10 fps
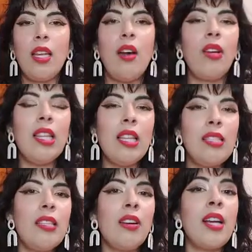Now in
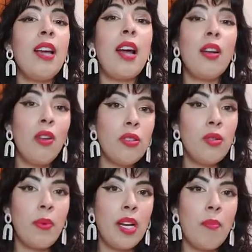this area, I also
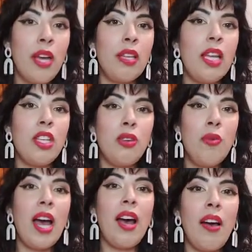recommend that you
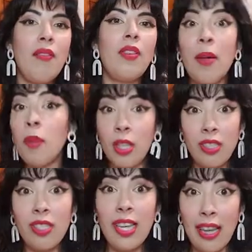have
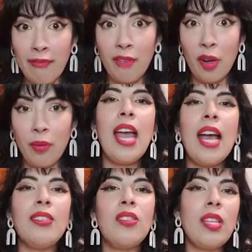emergency info.
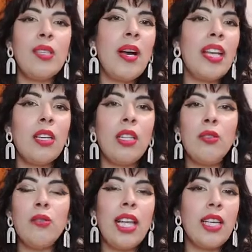And so this might
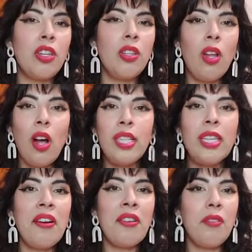include like your
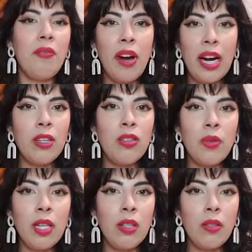lockdown and fire
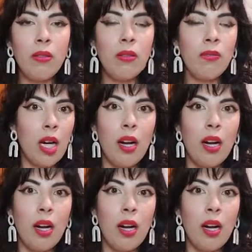drill